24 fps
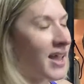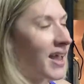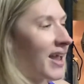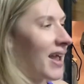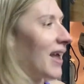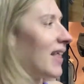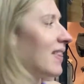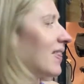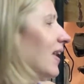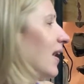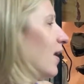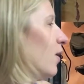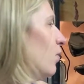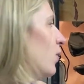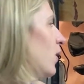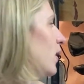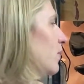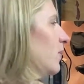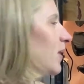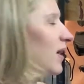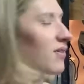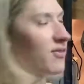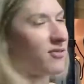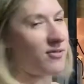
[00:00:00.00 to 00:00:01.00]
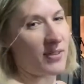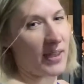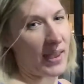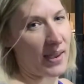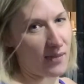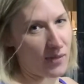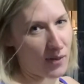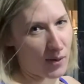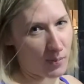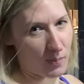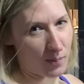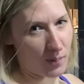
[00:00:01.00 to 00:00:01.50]
And then one of my
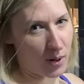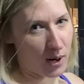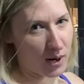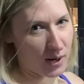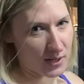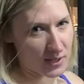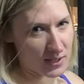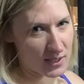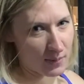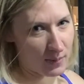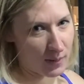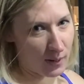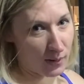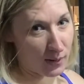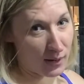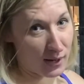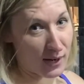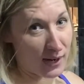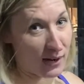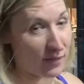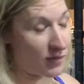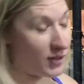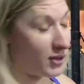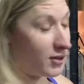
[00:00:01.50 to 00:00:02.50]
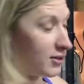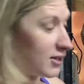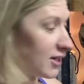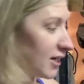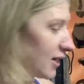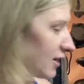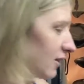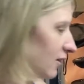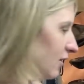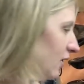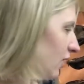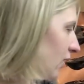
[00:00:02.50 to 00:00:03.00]
favorite parts about it, if you
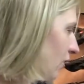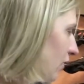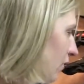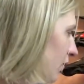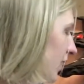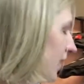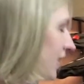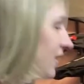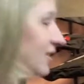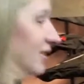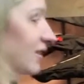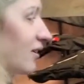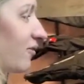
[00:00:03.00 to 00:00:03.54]
didn't know, is the